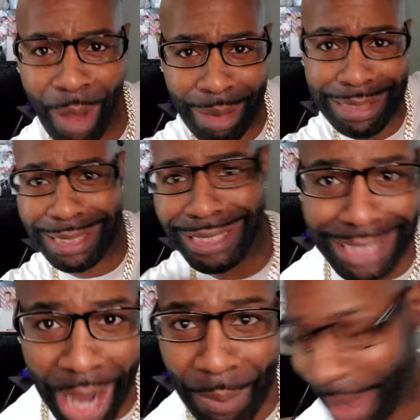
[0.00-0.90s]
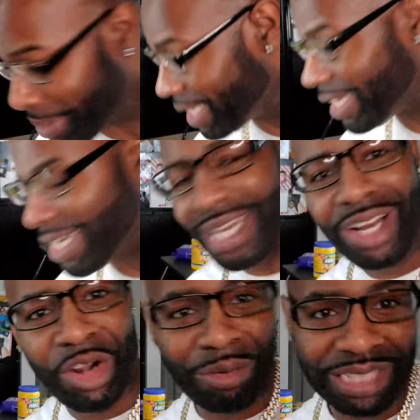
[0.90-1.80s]
Welcome to the show, baby.
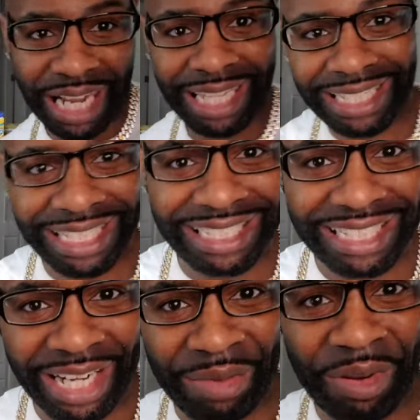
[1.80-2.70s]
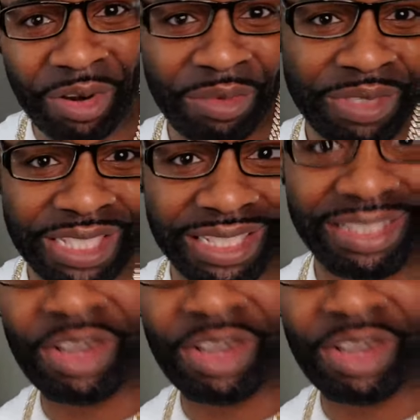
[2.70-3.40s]
Hold on. I just got to get things set up. Hold on. Let me see.